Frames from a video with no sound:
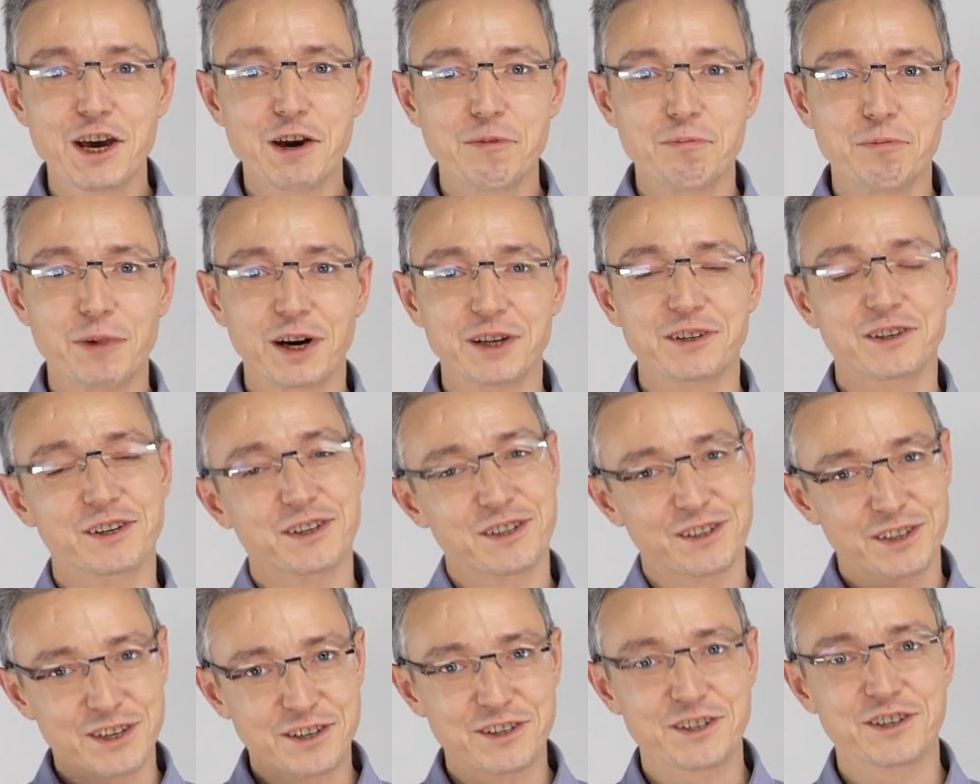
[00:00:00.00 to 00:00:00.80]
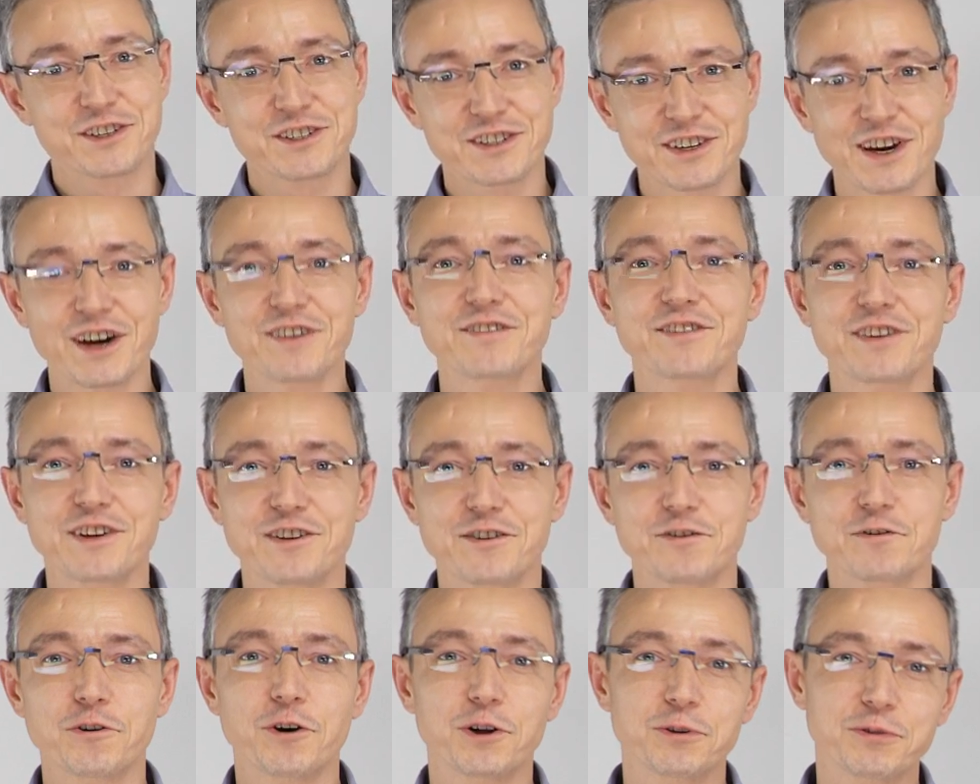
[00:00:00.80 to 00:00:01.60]
but this is
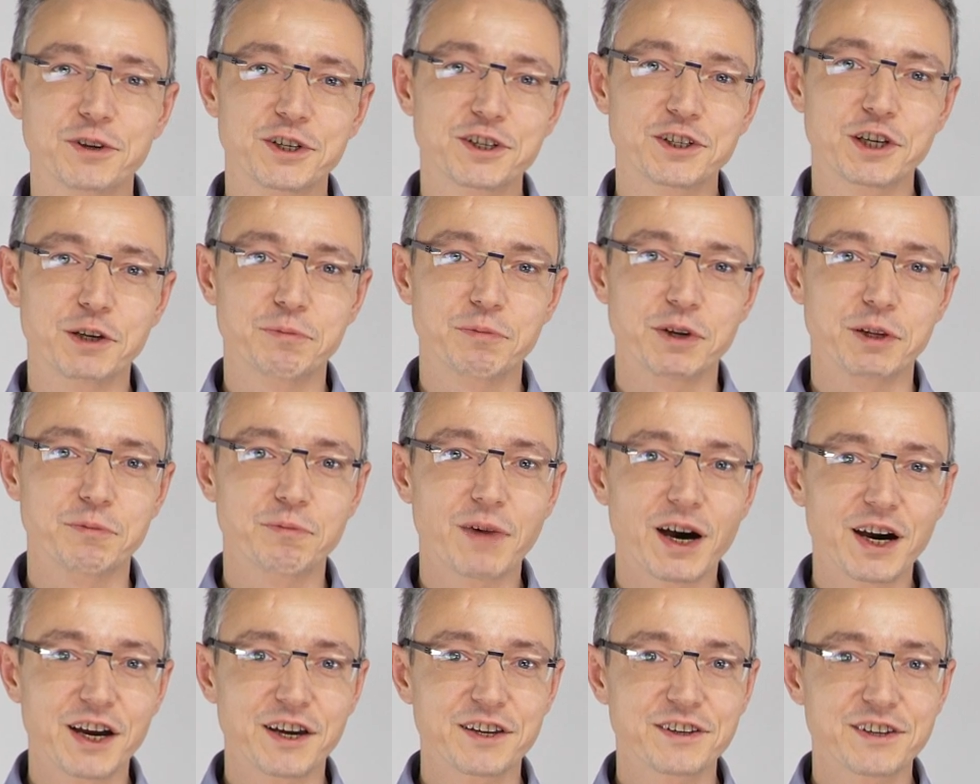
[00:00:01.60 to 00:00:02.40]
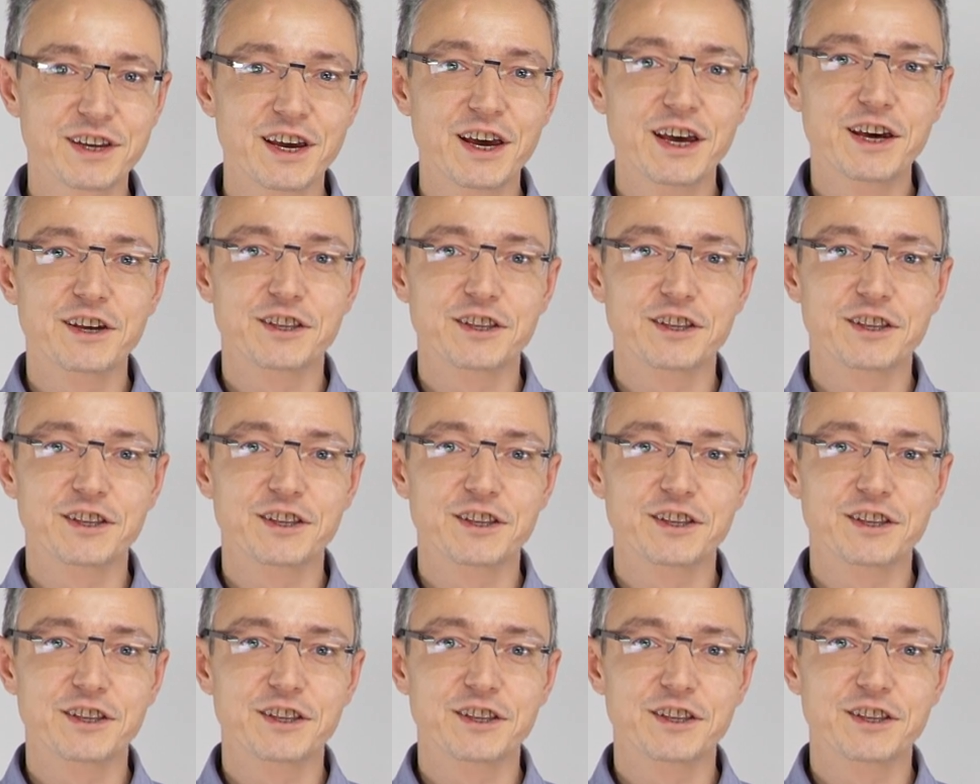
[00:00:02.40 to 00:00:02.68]
something to always keep in mind.